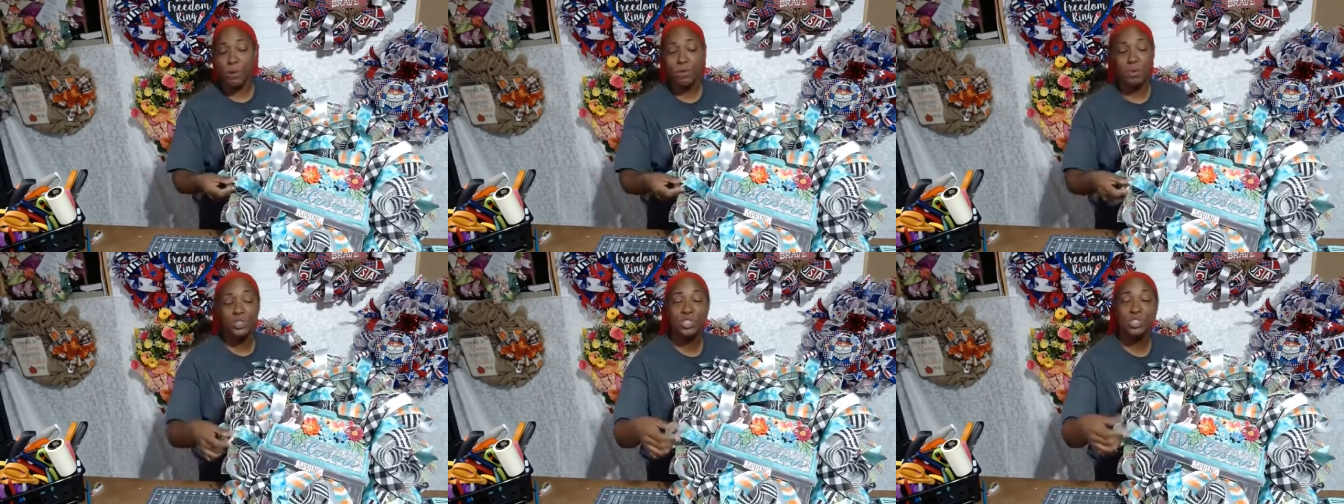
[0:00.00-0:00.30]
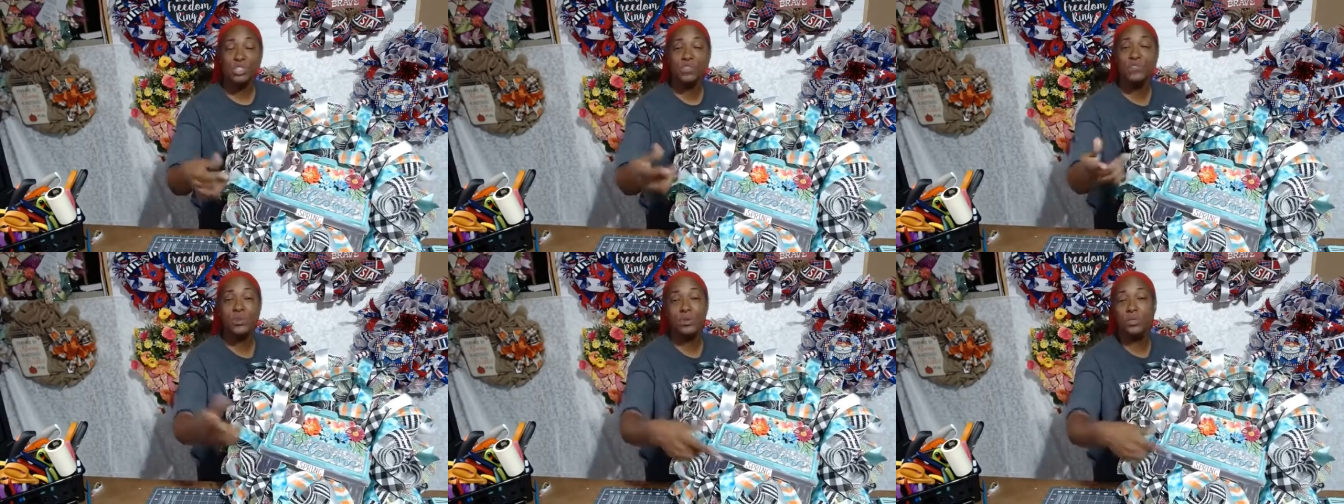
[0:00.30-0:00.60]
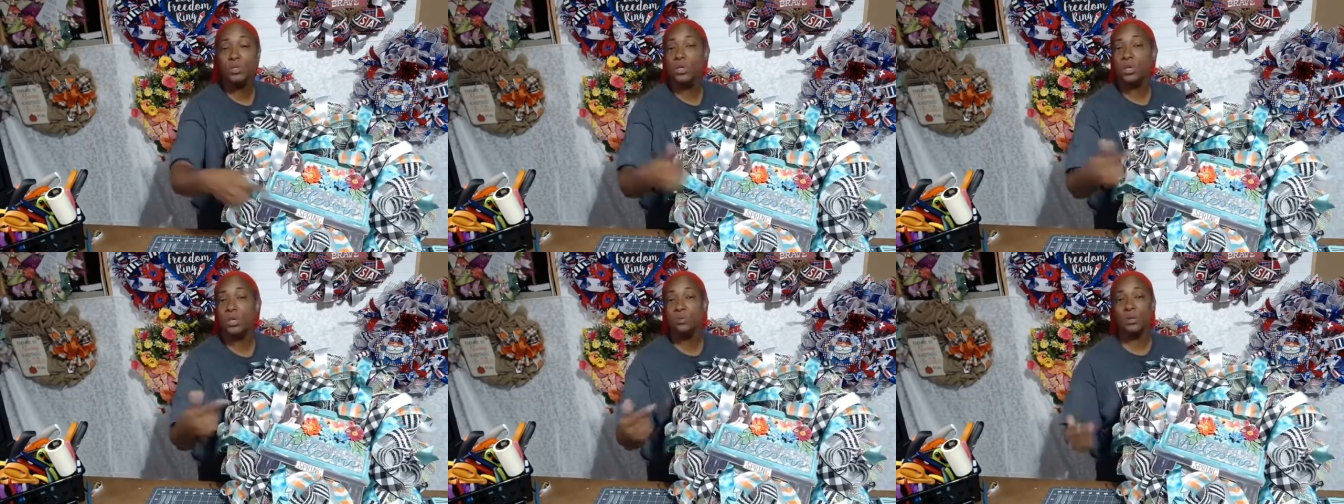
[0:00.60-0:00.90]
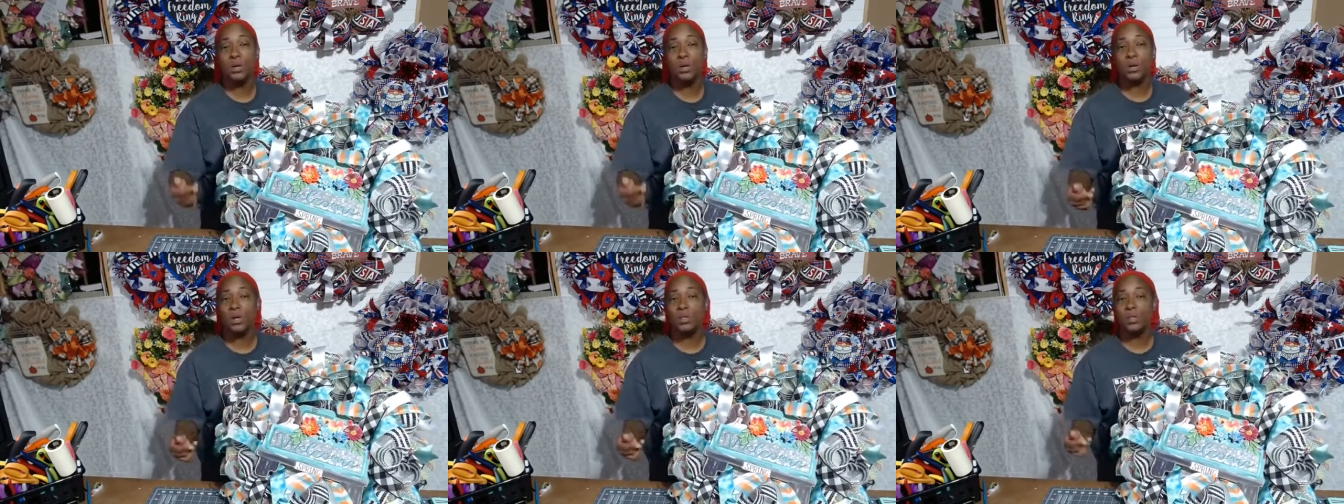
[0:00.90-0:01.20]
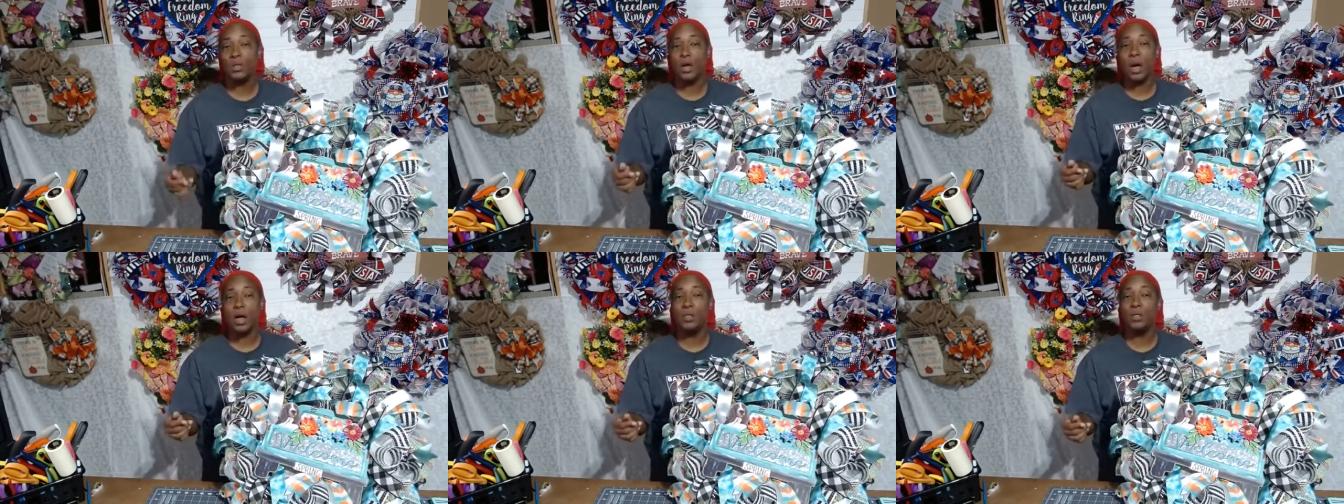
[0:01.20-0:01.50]
would have just filled it in with
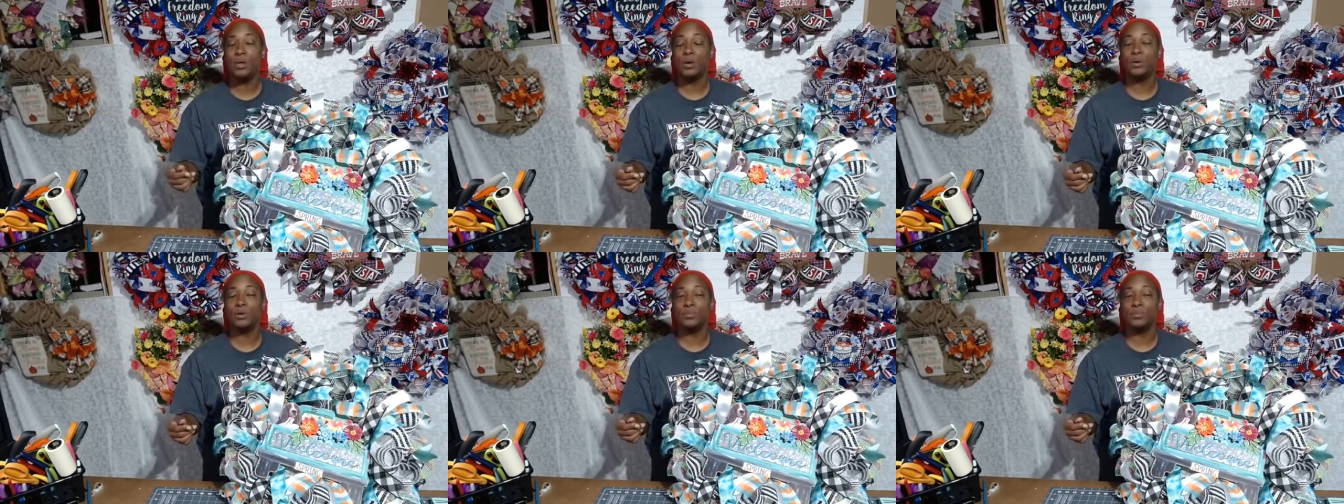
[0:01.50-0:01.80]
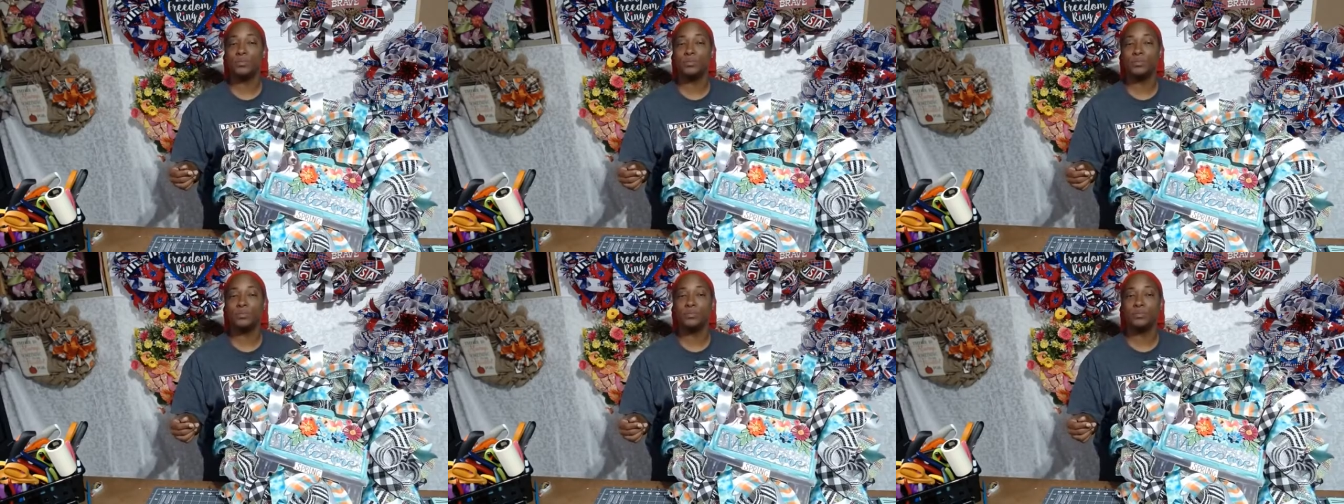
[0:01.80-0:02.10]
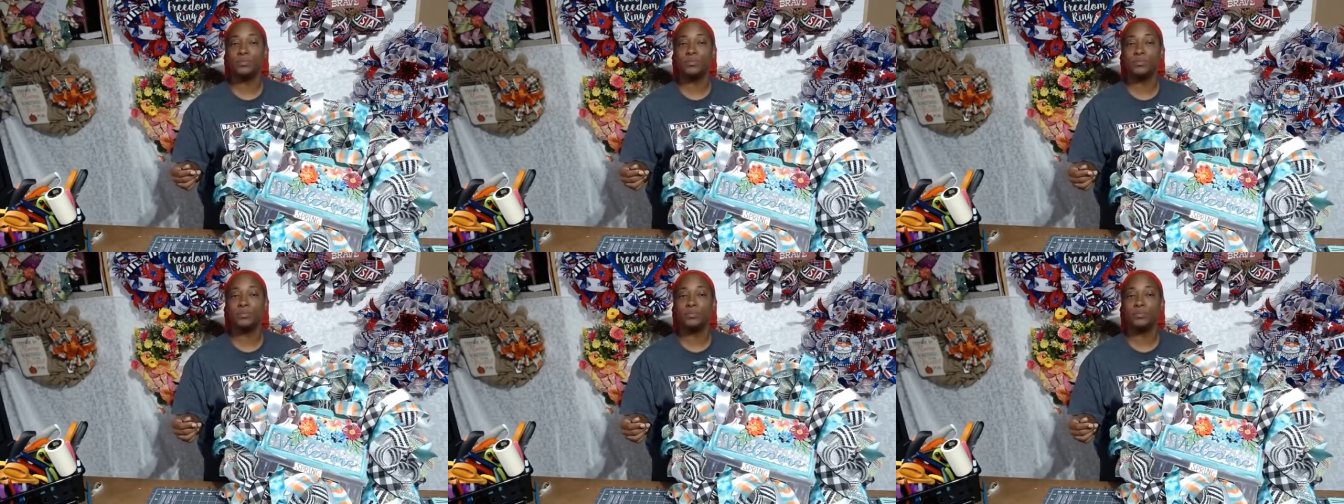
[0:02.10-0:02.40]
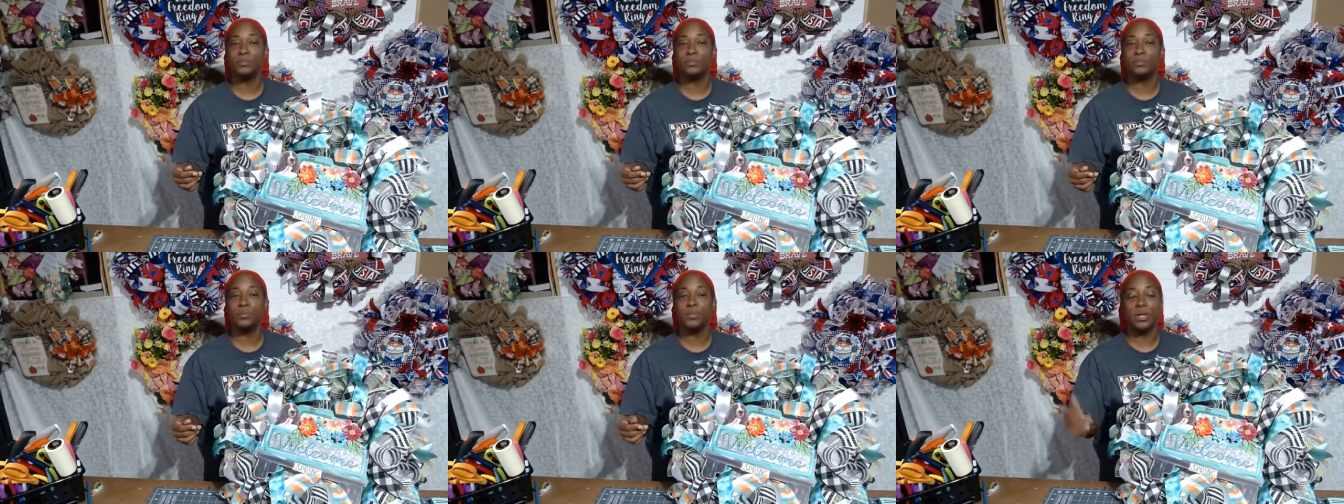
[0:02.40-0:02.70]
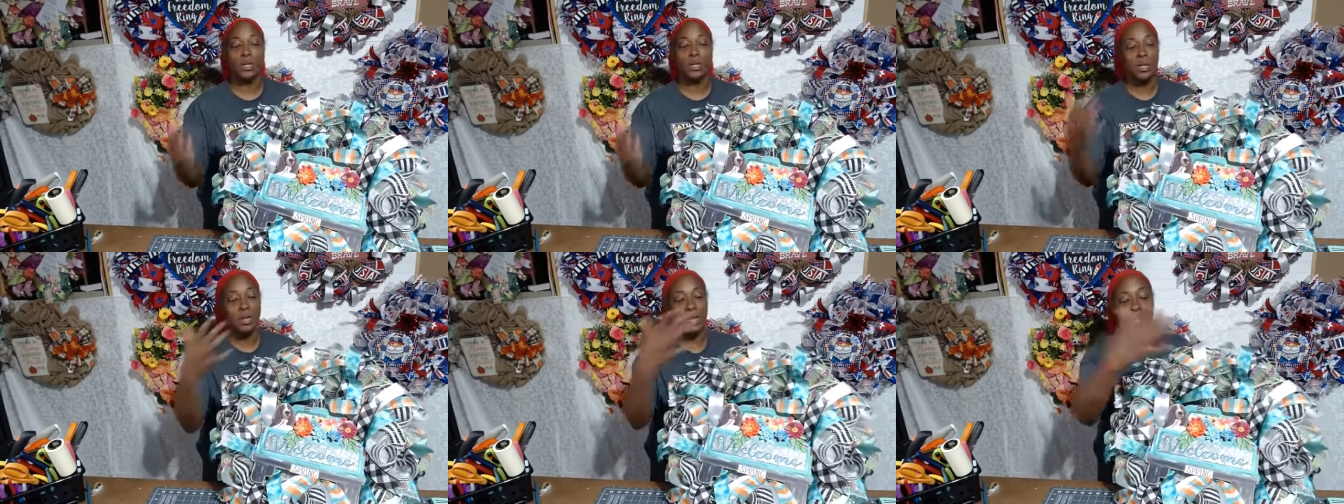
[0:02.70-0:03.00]
another color.
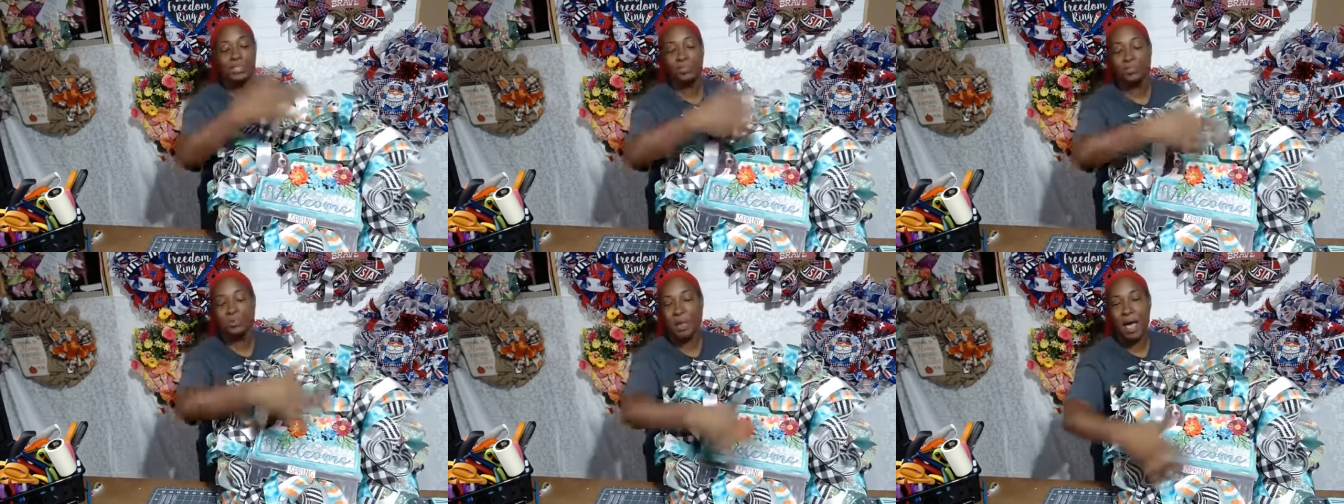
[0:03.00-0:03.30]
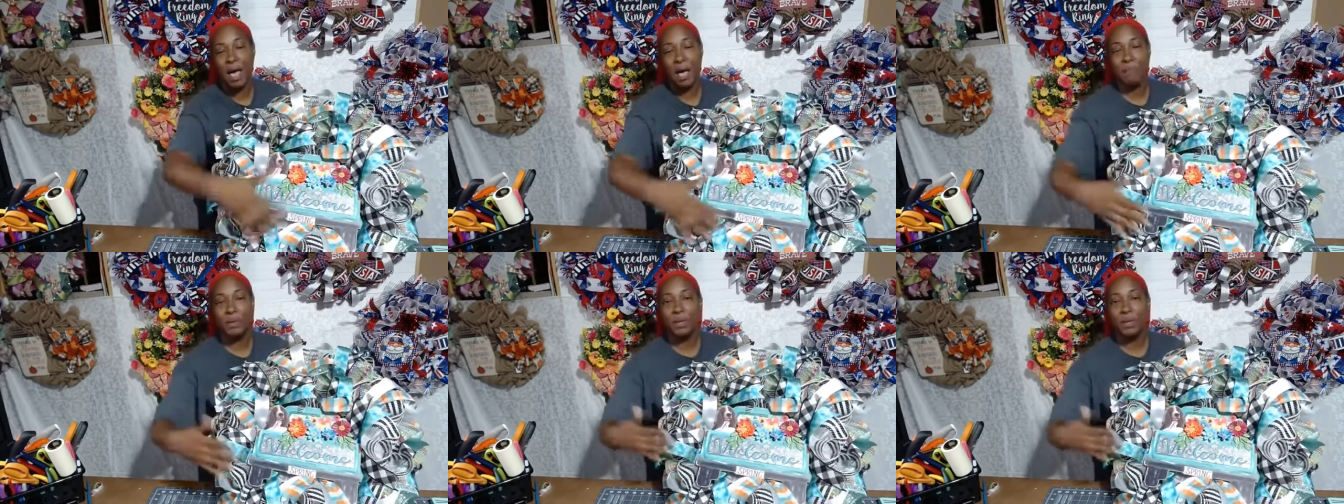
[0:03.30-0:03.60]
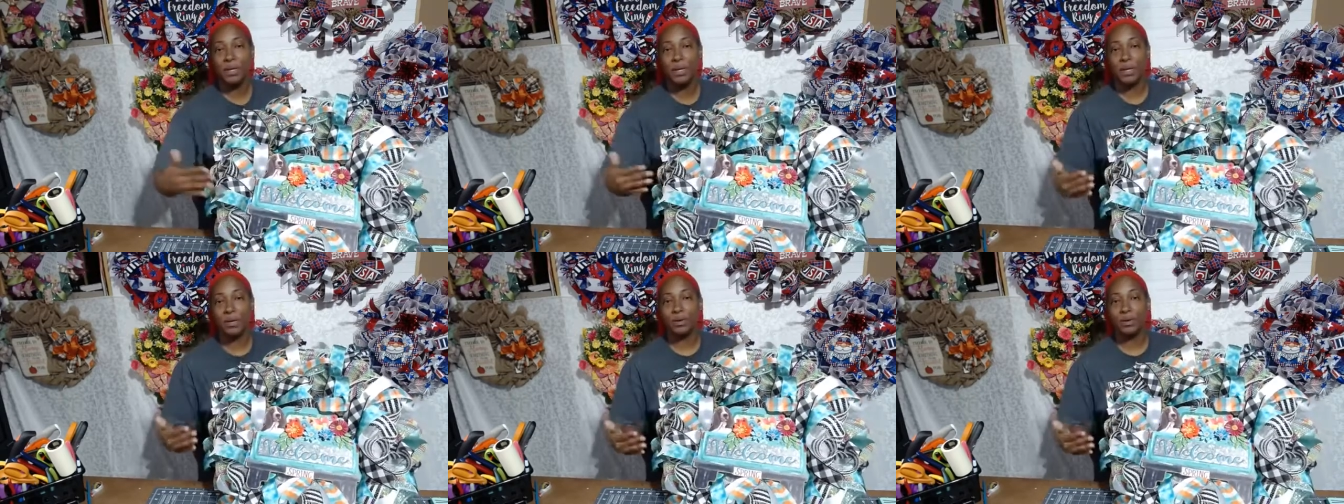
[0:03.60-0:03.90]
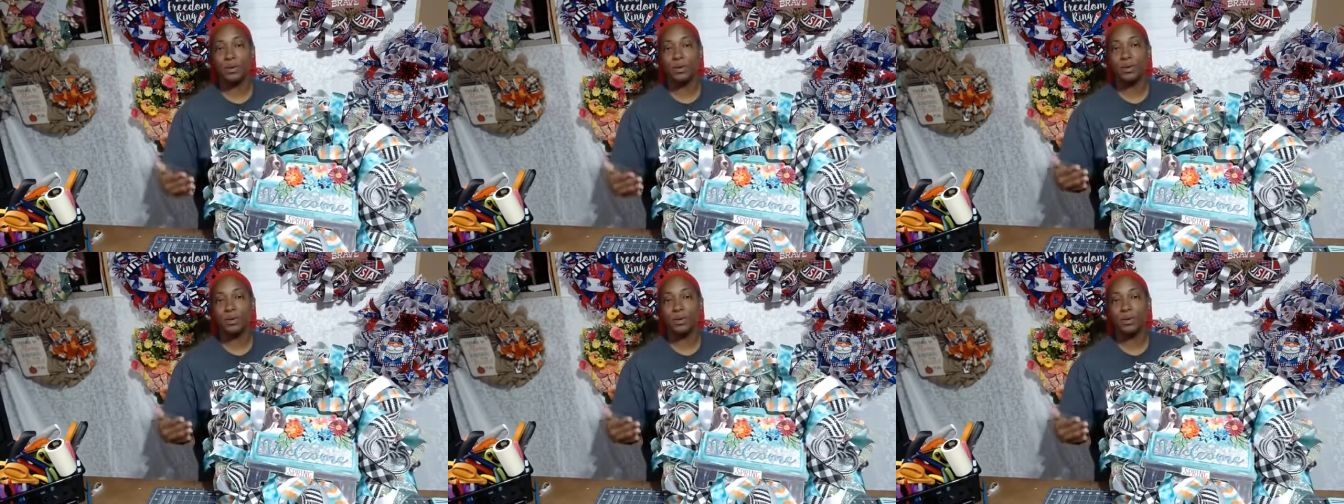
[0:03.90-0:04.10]
And that's what happened here.